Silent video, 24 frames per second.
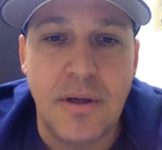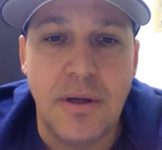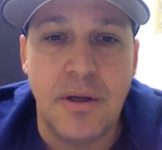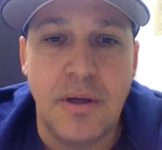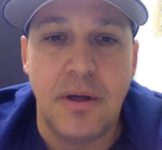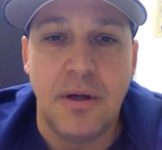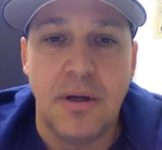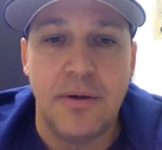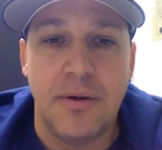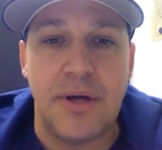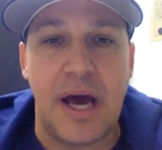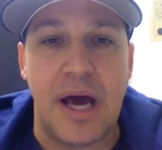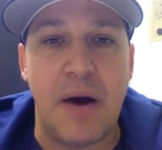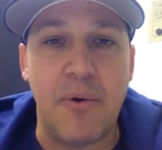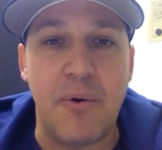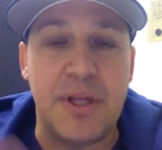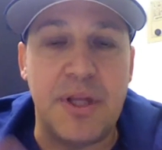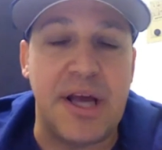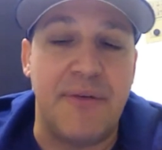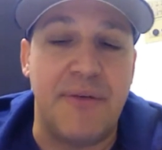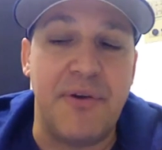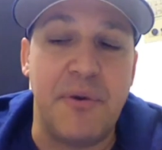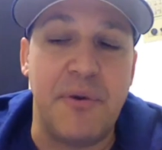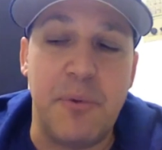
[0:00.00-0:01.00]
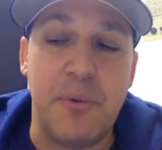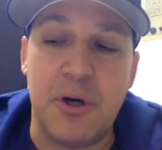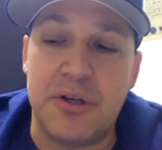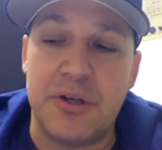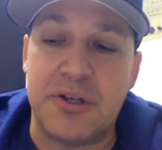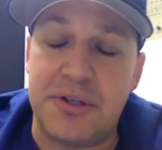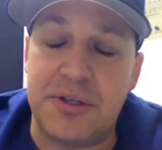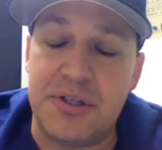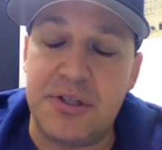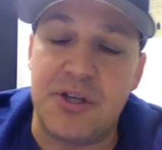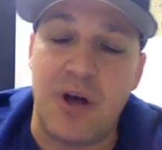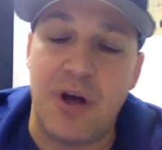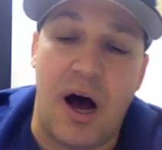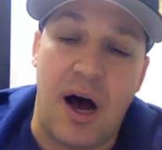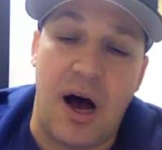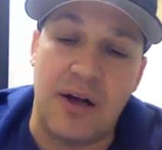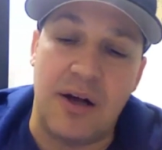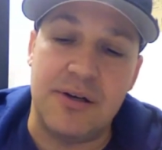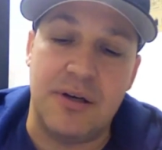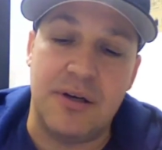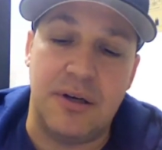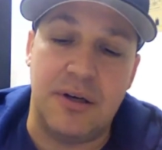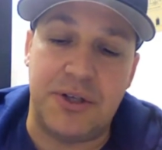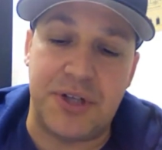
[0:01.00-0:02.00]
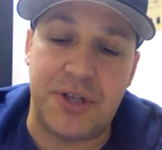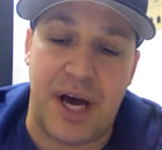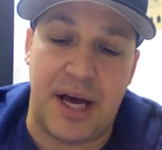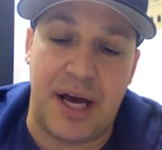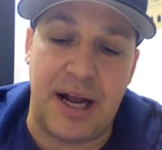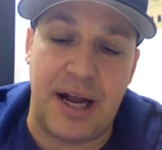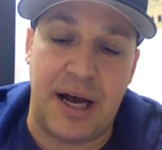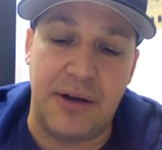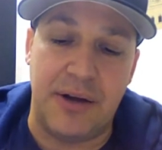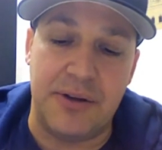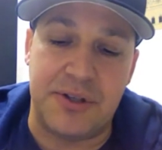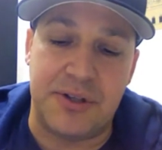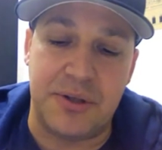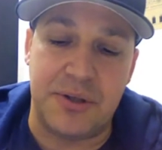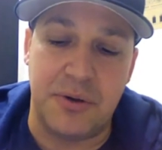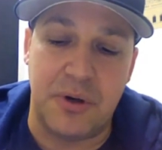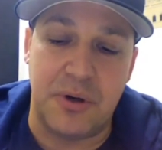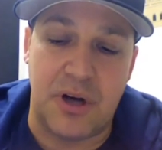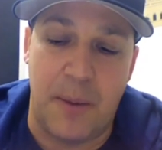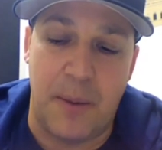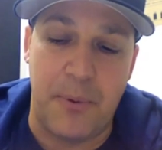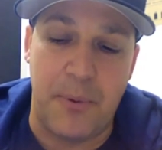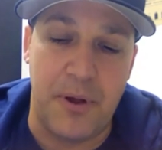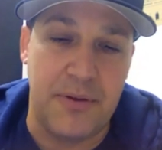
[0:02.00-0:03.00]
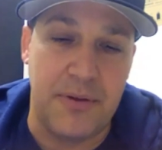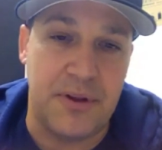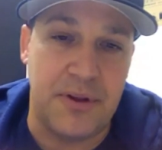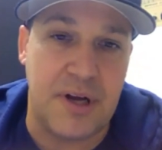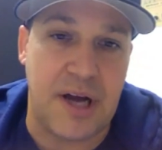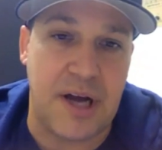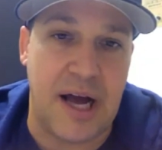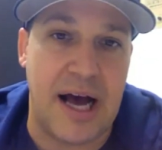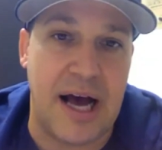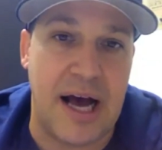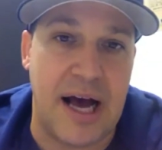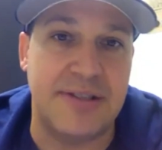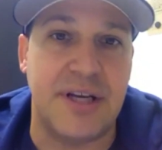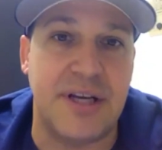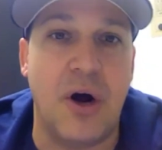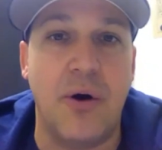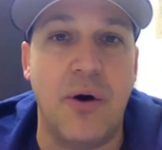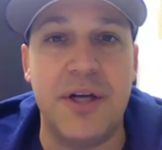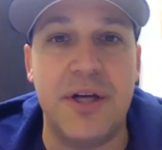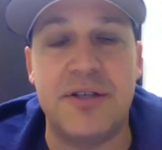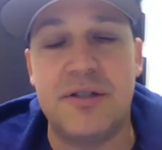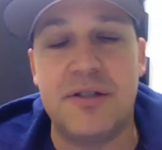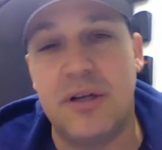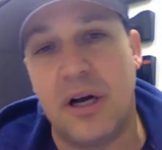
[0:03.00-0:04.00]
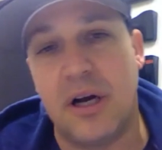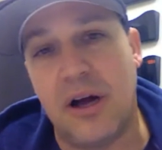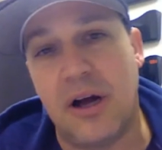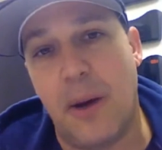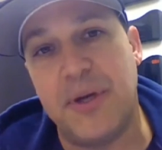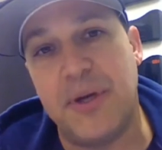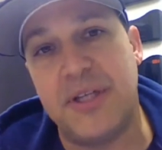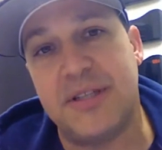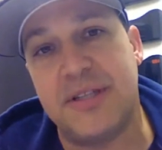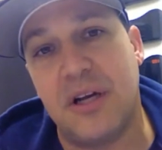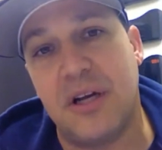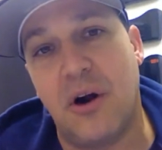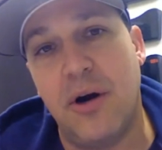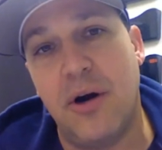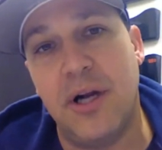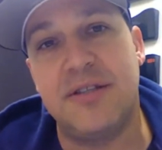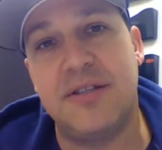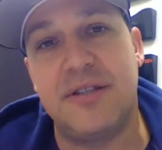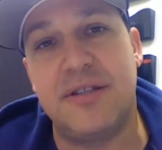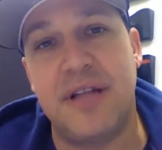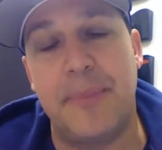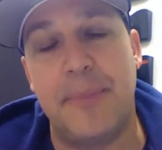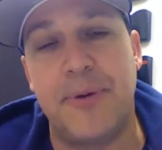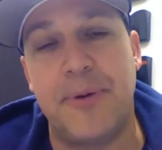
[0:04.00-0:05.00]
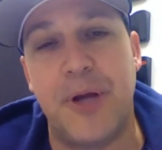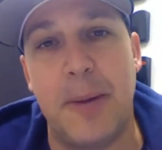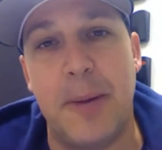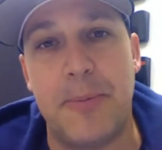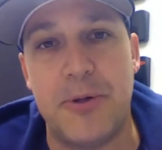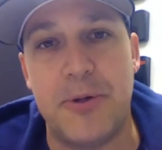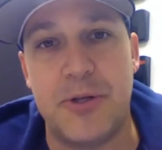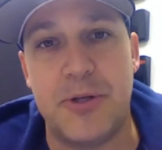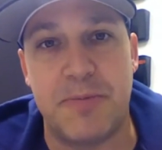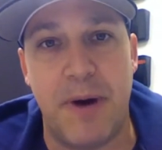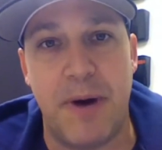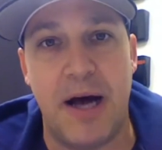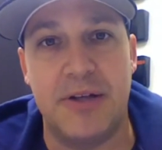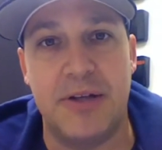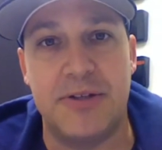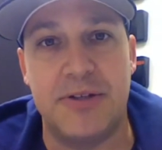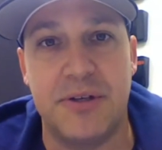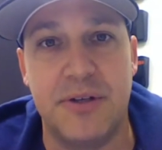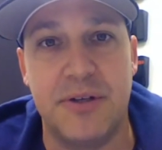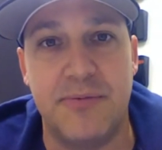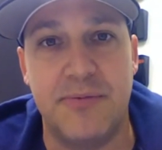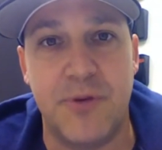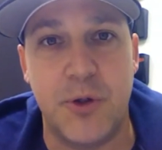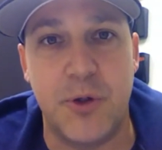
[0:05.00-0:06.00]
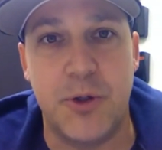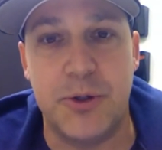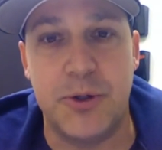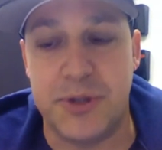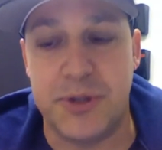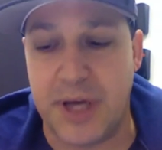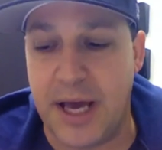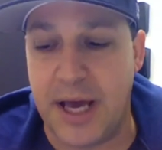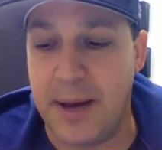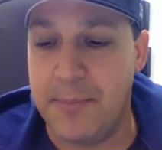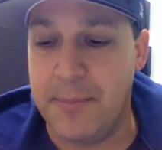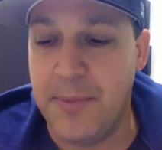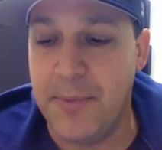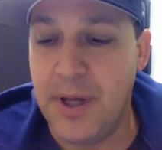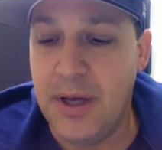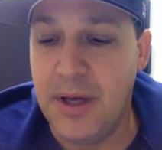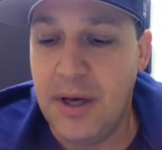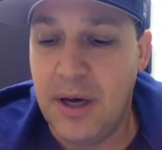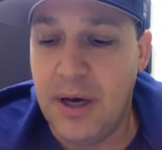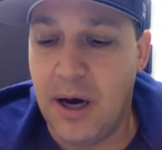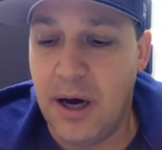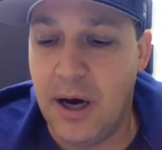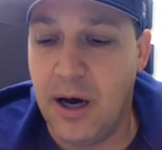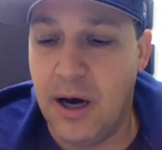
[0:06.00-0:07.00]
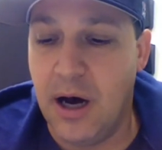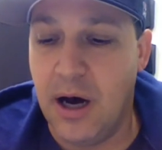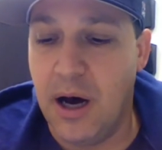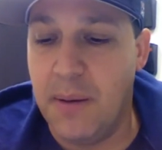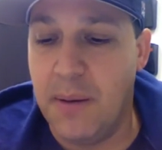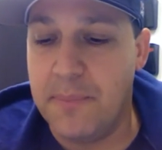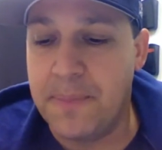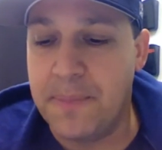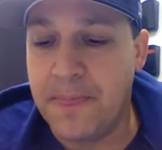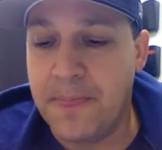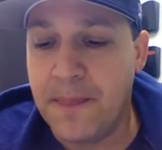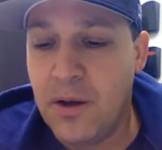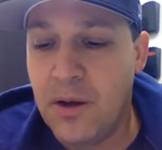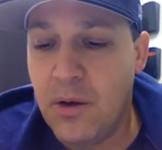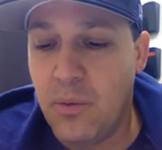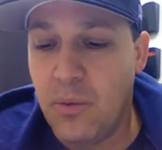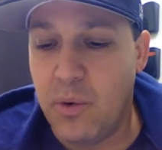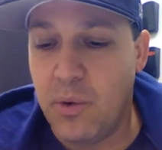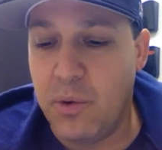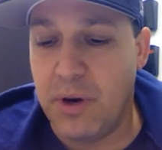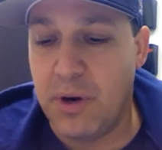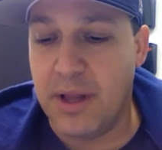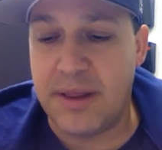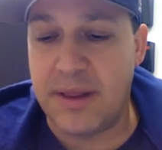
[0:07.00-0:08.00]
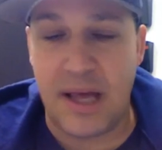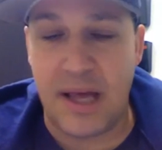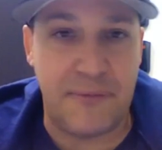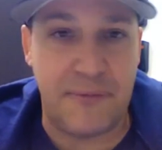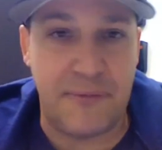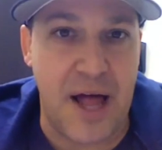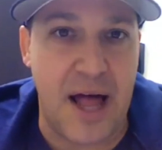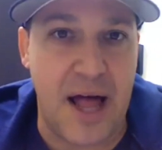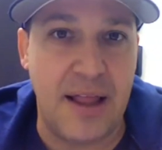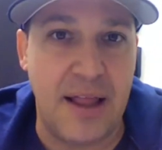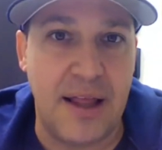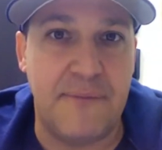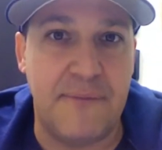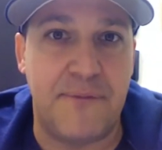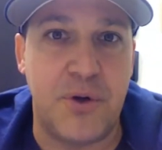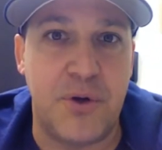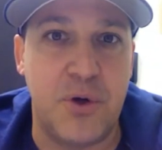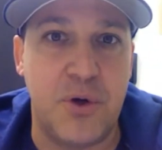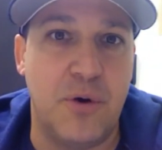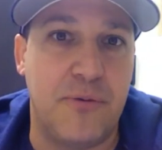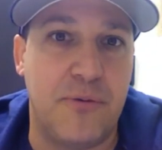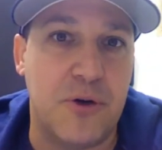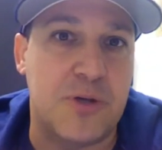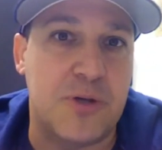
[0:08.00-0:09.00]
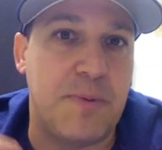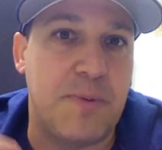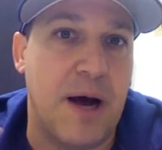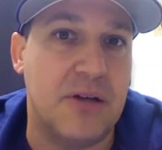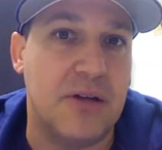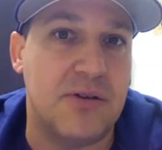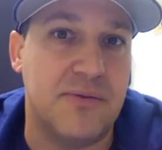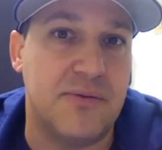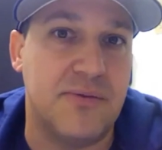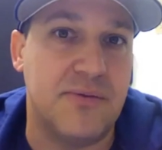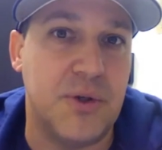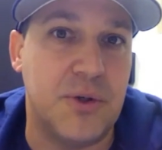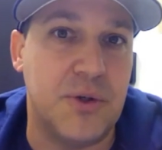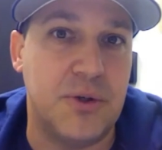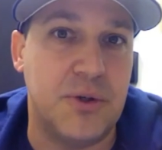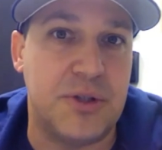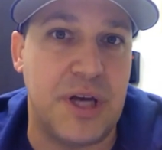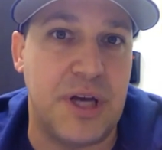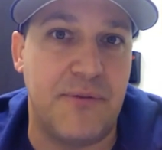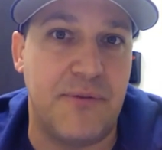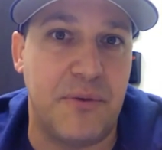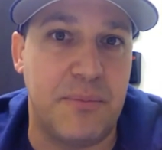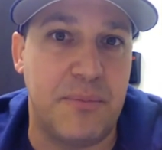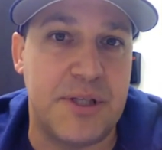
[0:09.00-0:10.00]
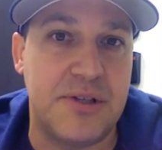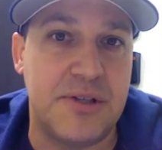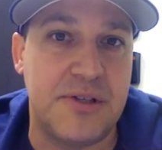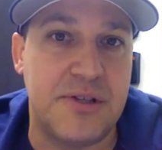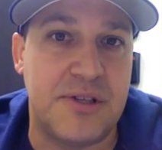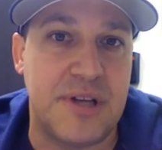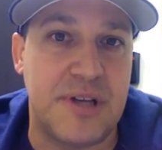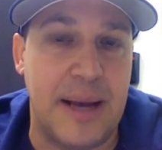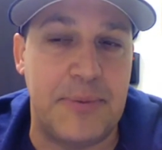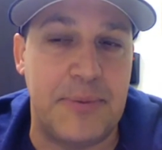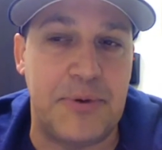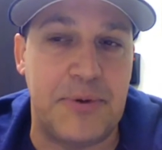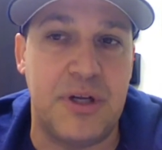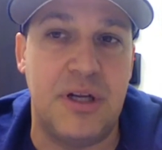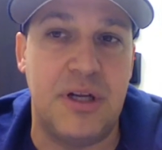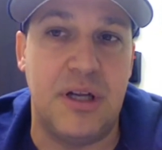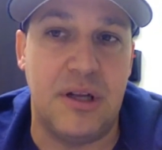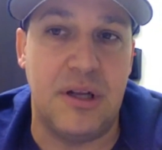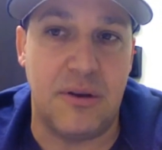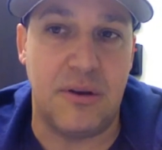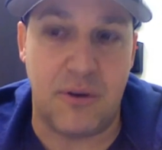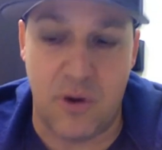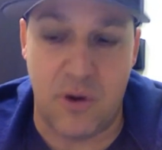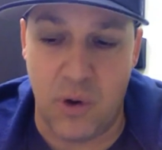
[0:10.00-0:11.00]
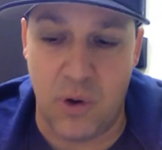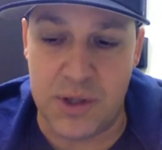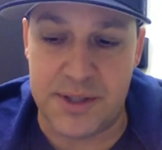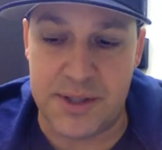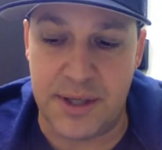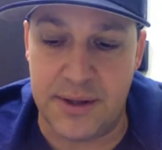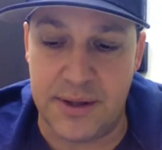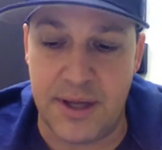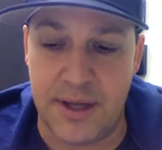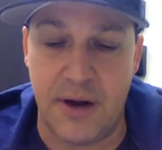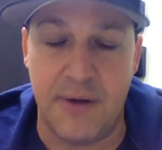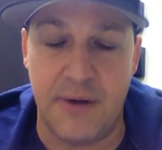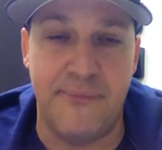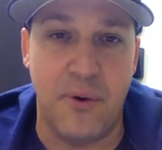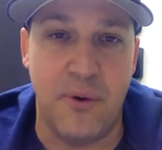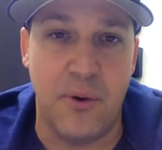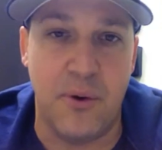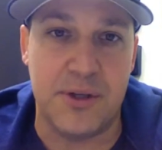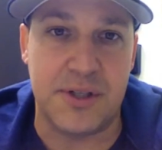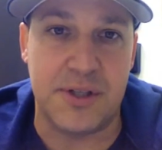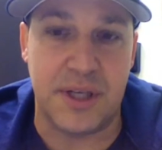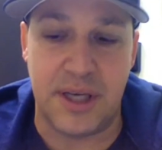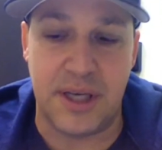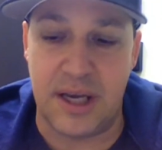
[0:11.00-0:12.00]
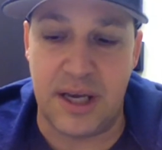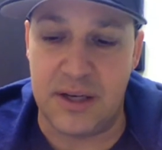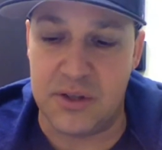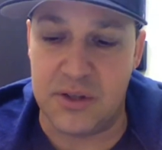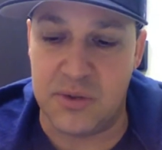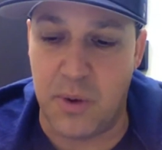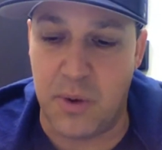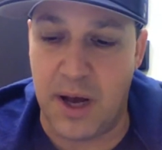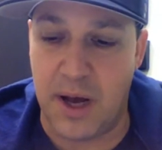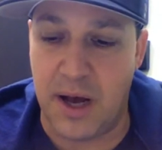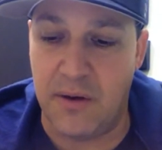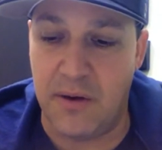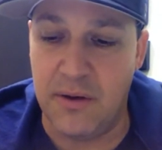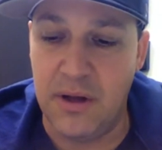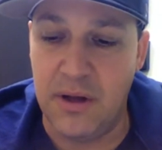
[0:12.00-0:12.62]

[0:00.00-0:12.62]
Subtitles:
Yeah, we definitely want to shout out to a couple of the guys the companies that already stepped up and sponsored VooDoo Jam. We want to thank Flatland Fuel for sponsoring VooDoo Jam from its inception, and of course they're there for us again as well.